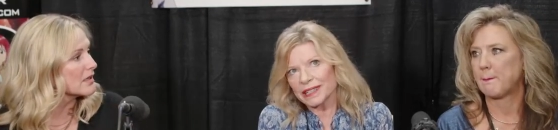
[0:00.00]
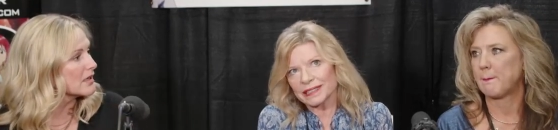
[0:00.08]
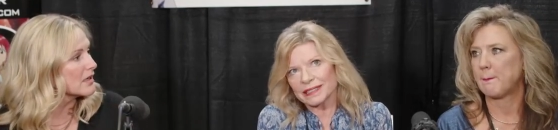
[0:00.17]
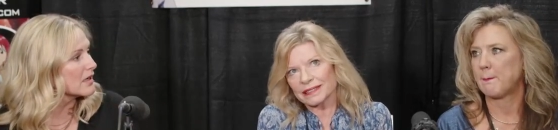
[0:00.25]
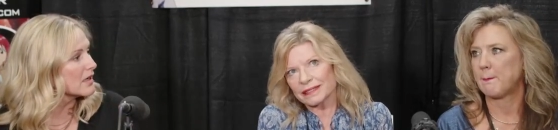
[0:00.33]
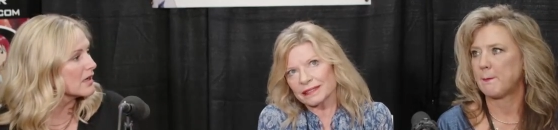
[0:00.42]

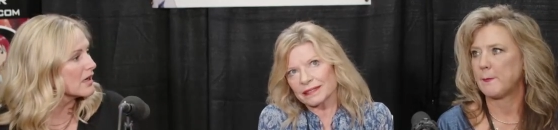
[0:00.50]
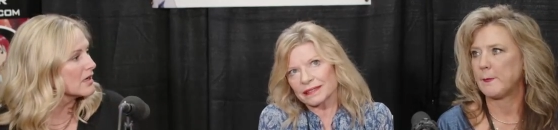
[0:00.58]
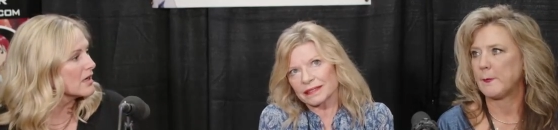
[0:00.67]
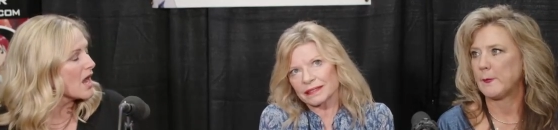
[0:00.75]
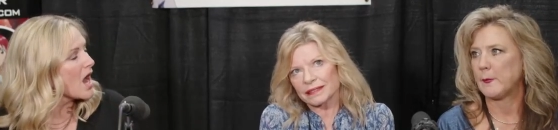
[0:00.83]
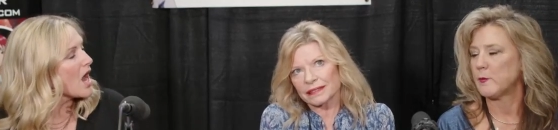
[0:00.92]
Speaker 1: myself
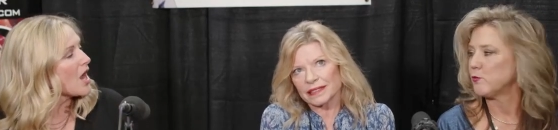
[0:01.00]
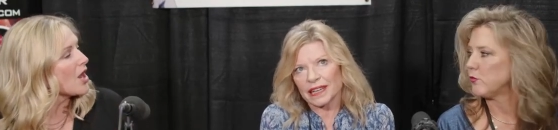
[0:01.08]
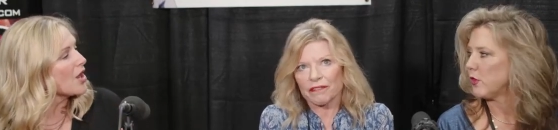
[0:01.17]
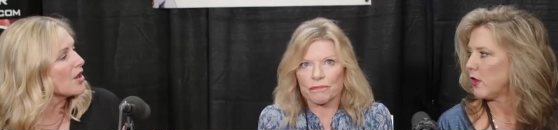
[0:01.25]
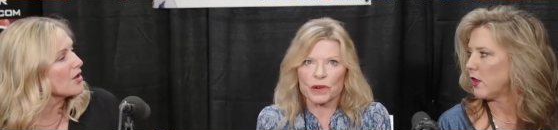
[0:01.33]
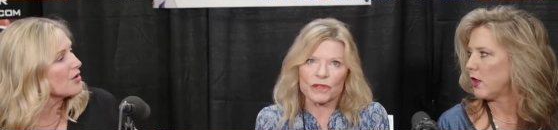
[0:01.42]

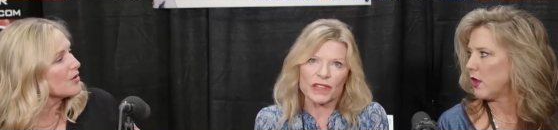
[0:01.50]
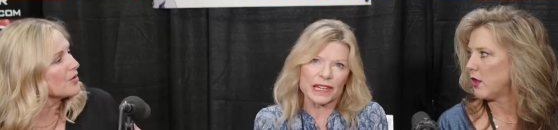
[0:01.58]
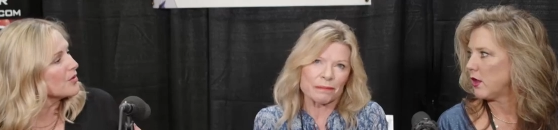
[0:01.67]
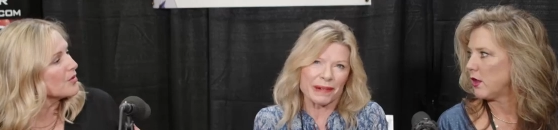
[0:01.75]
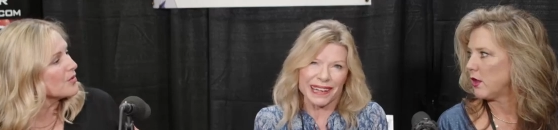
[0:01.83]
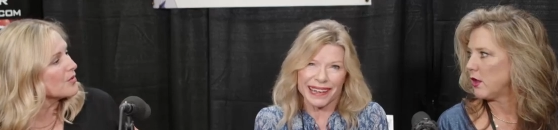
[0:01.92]
oh.
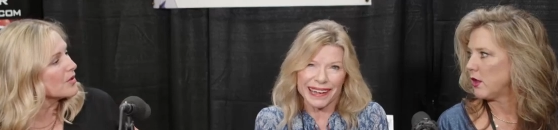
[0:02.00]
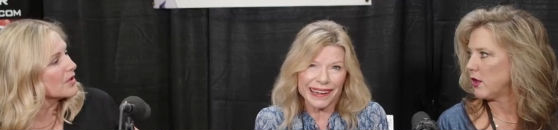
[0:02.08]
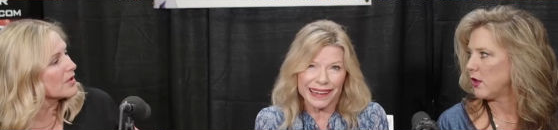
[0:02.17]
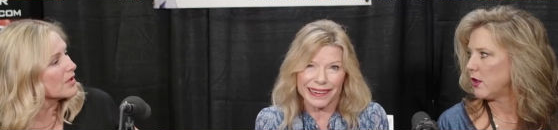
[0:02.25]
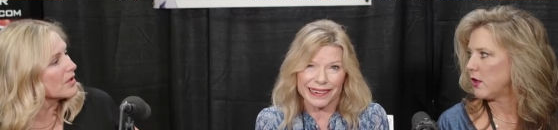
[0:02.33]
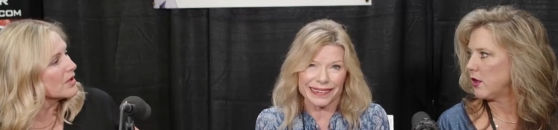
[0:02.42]
moving in my
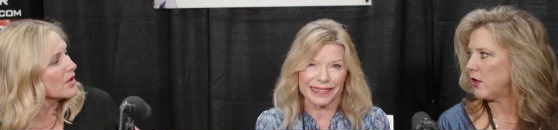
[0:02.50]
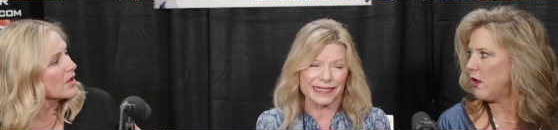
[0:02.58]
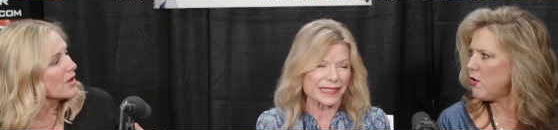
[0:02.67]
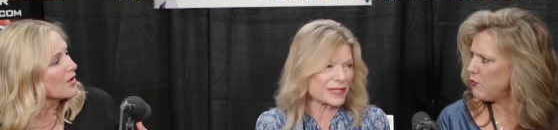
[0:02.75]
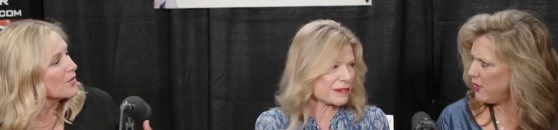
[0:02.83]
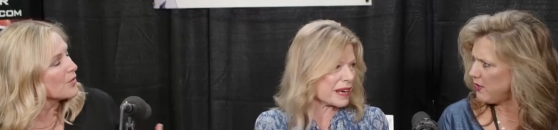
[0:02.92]
head.
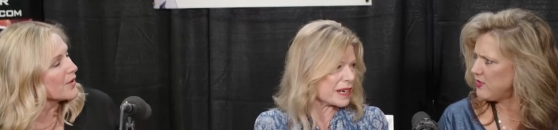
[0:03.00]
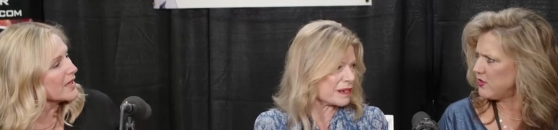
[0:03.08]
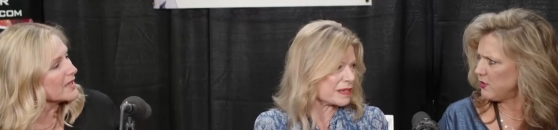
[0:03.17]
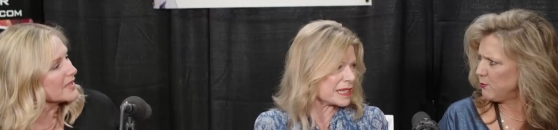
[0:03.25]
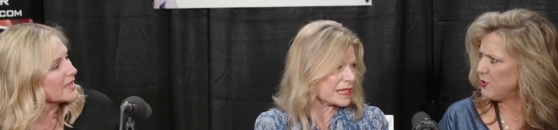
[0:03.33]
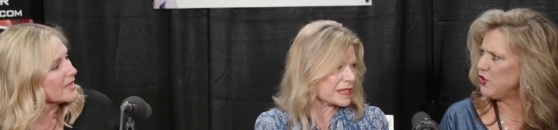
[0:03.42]
Speaker 2: Oh, so really? I
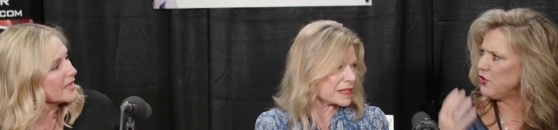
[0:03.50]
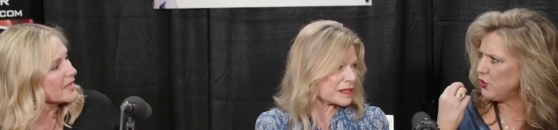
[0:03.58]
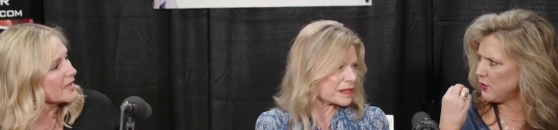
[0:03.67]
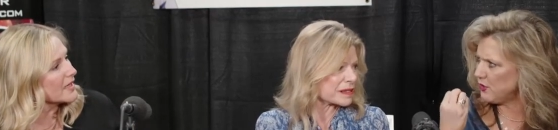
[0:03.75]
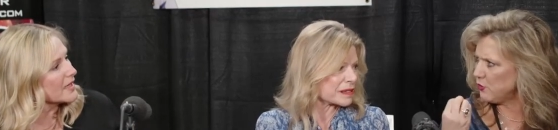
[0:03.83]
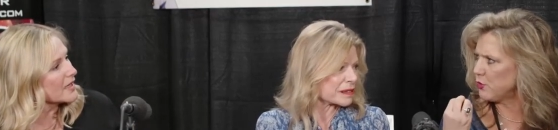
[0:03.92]
don't need
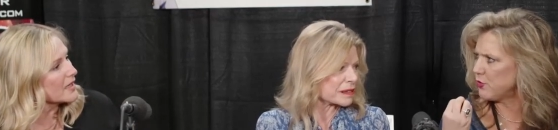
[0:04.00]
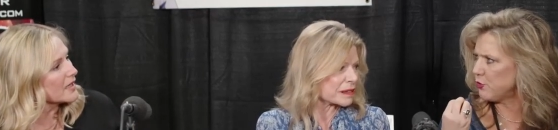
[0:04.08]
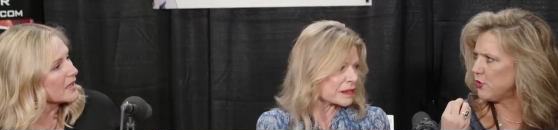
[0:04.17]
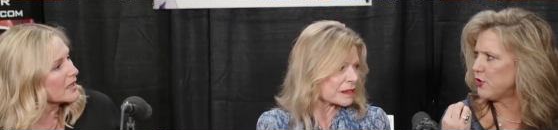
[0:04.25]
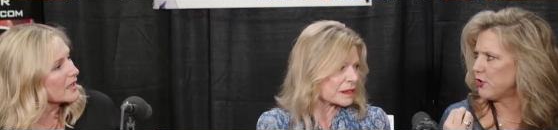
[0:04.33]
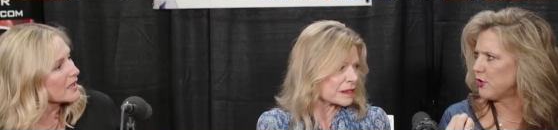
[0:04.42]
you. You can do it
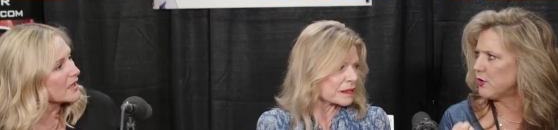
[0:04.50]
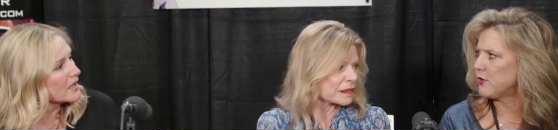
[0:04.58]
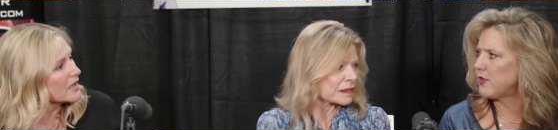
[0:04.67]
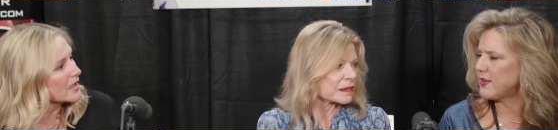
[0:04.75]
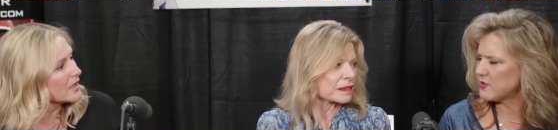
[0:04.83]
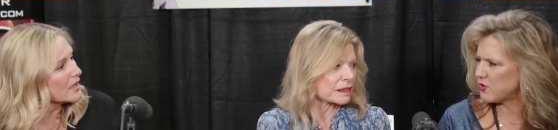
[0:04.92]
through your.
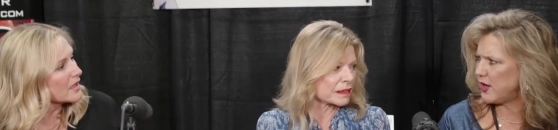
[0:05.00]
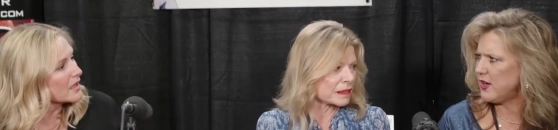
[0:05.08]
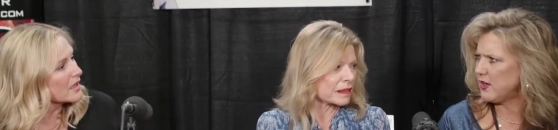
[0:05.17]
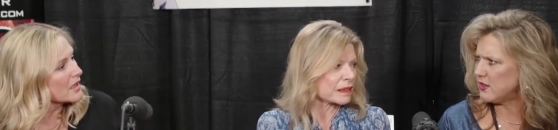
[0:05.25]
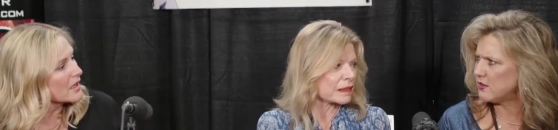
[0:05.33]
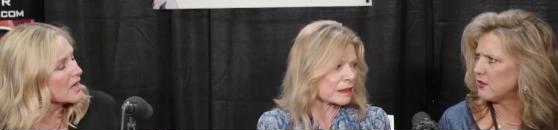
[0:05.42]
That's
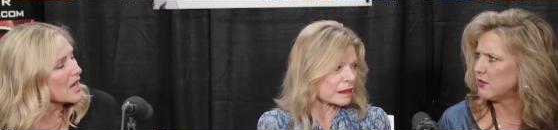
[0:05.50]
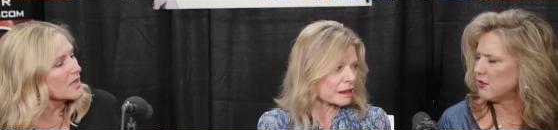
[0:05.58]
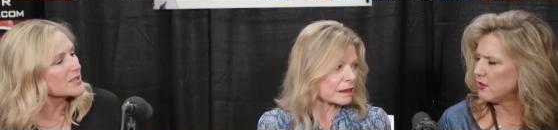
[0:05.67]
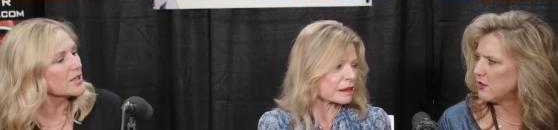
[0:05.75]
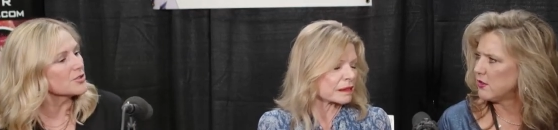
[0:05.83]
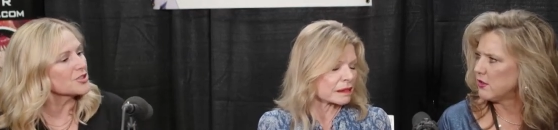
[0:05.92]
great.
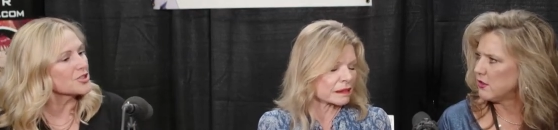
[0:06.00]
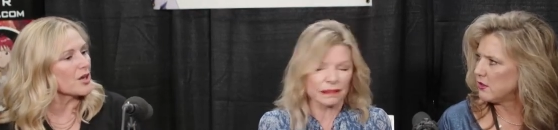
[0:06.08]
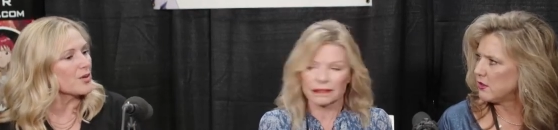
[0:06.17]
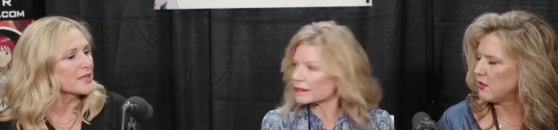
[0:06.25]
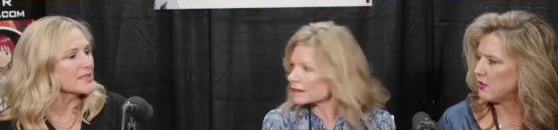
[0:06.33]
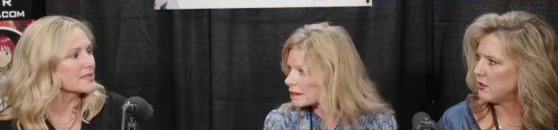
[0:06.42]
Yeah.
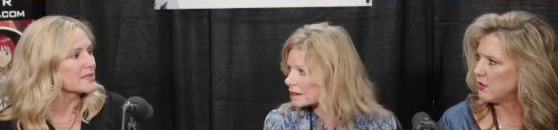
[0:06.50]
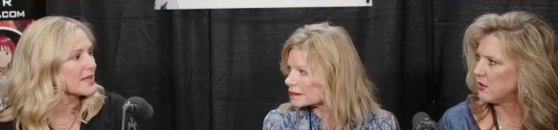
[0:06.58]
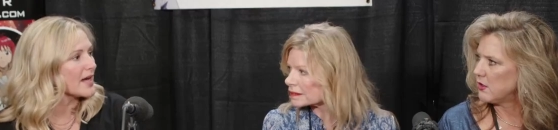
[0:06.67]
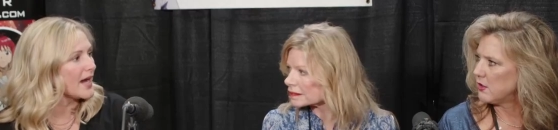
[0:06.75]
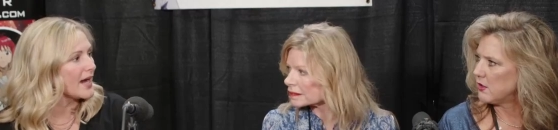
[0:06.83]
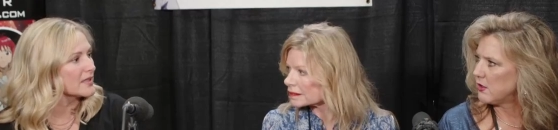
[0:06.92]
So show us
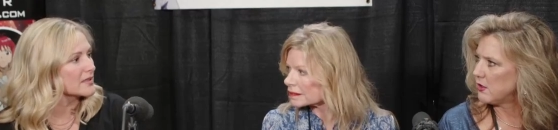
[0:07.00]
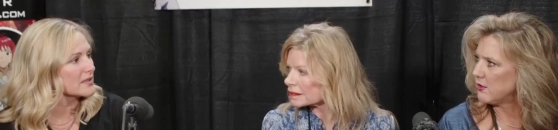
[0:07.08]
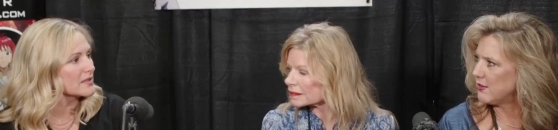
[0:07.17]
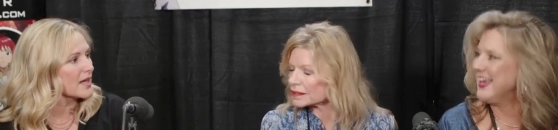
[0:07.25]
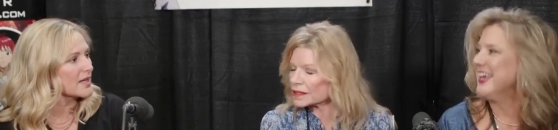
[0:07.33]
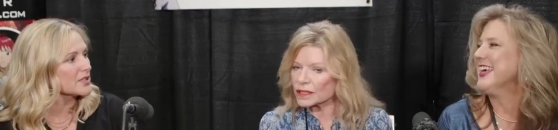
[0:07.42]
that.
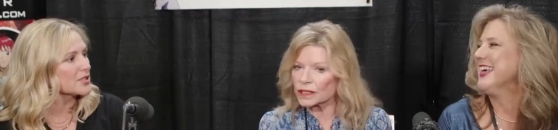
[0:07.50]
Speaker 1: Like,